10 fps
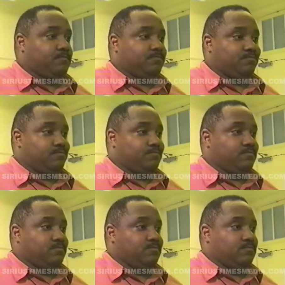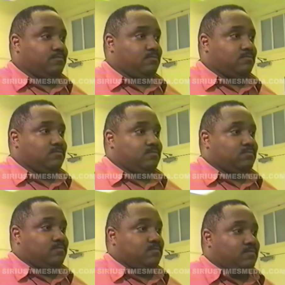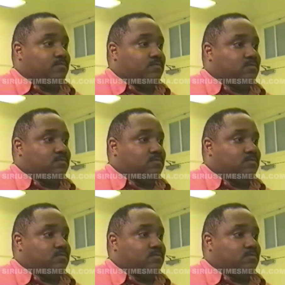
Nothing is said.